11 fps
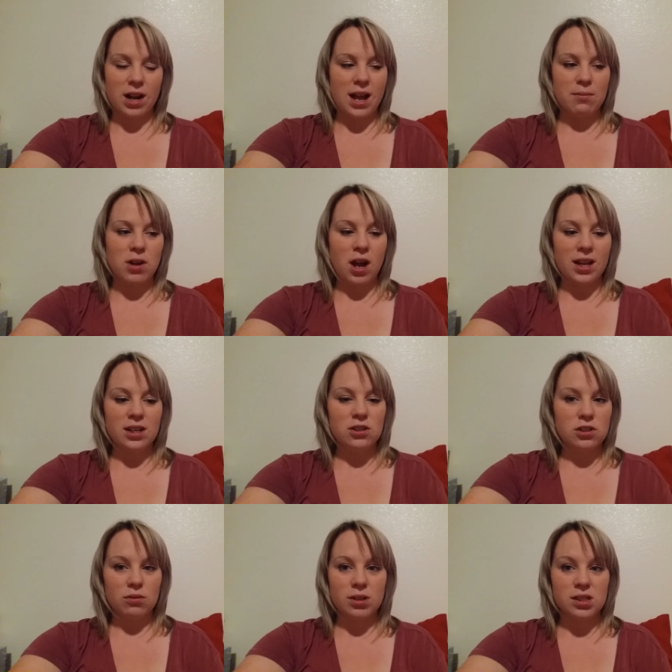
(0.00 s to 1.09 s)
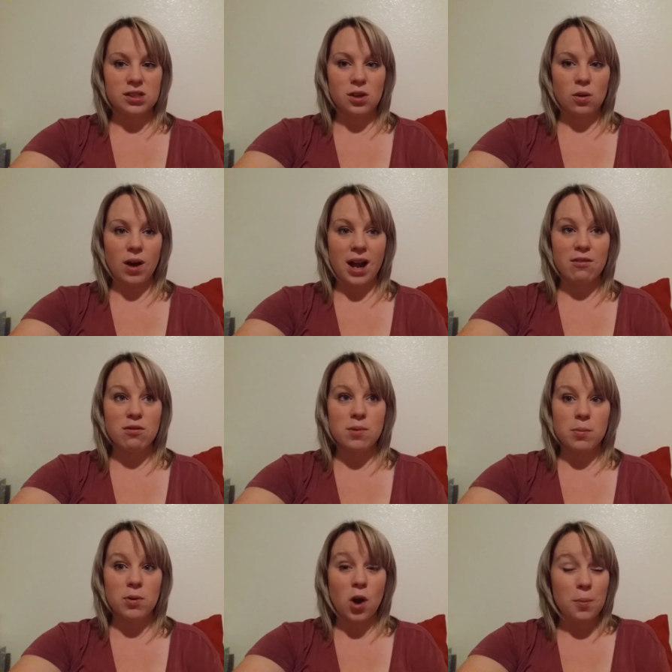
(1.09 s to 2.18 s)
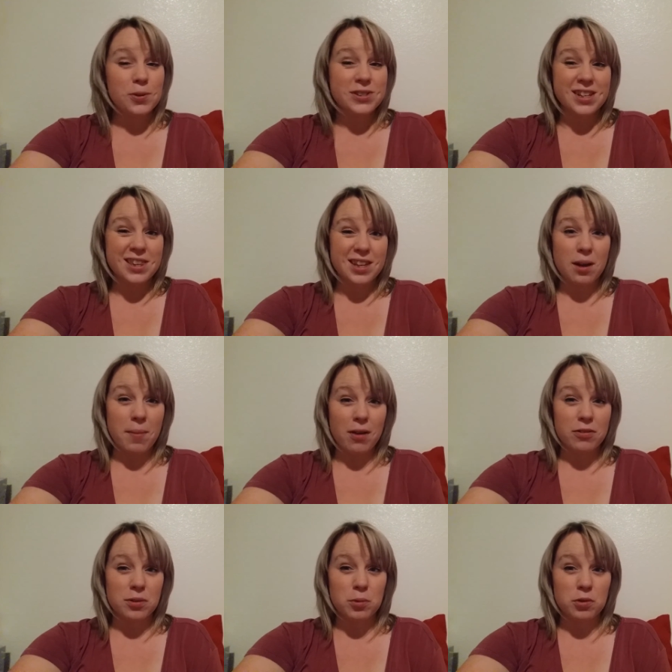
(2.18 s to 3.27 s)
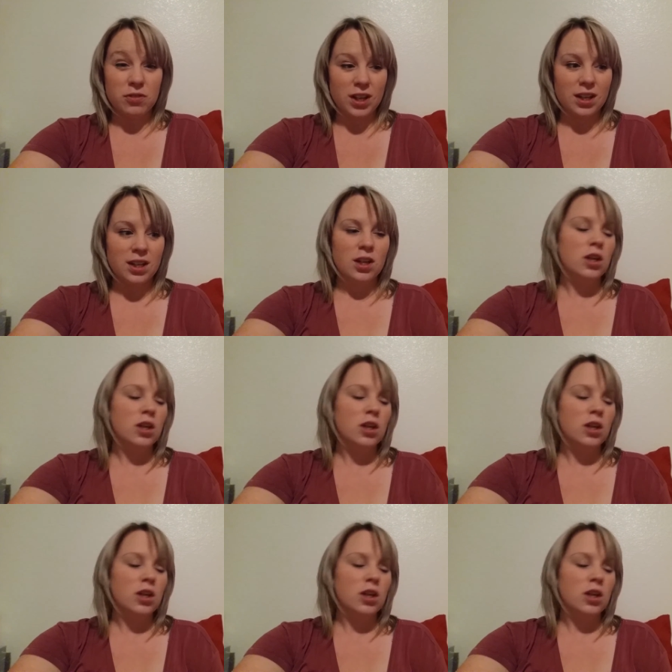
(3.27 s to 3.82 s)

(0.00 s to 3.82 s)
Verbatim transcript: I am not into it. So I remember almost nothing about the movie